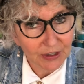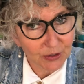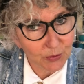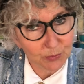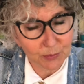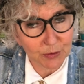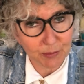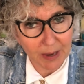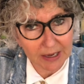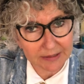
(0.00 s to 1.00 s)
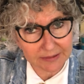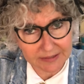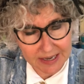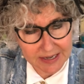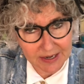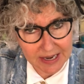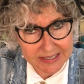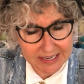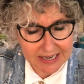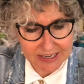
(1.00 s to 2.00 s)
you know, when you're back then
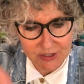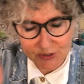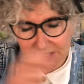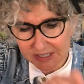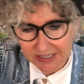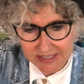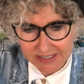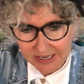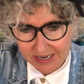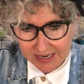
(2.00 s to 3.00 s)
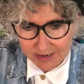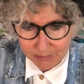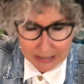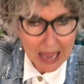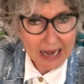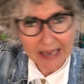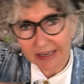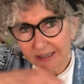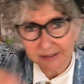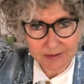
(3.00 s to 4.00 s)
as a kid, you did these black,
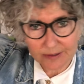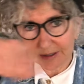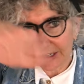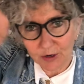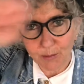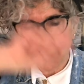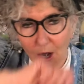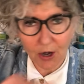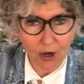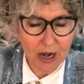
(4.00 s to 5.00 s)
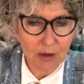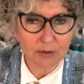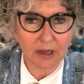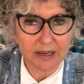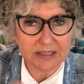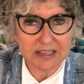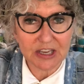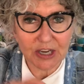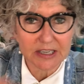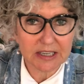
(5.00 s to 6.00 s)
you know, marker outlines and
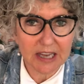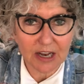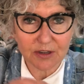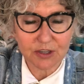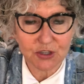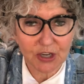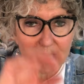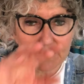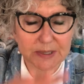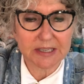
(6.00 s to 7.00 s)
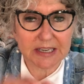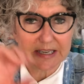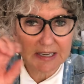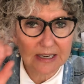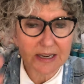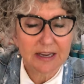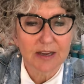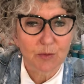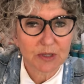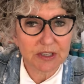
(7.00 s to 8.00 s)
then you had to color the shapes in
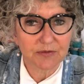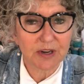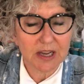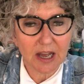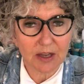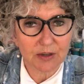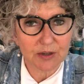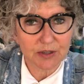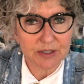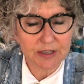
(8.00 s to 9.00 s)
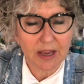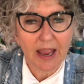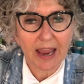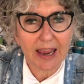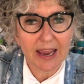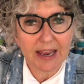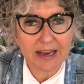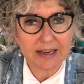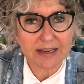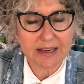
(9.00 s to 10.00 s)
with different colors.
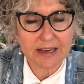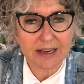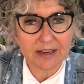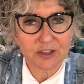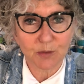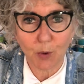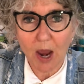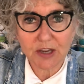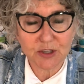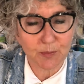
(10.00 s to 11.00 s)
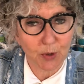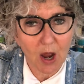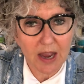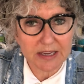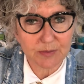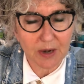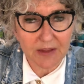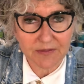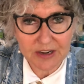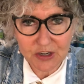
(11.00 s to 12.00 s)
And surprise, surprise, when
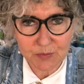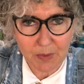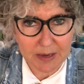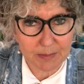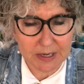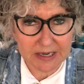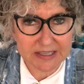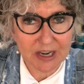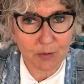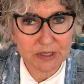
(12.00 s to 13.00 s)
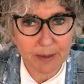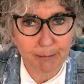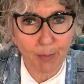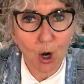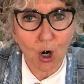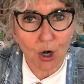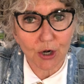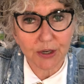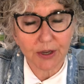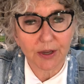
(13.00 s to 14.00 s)
I finished my piece, there was a bird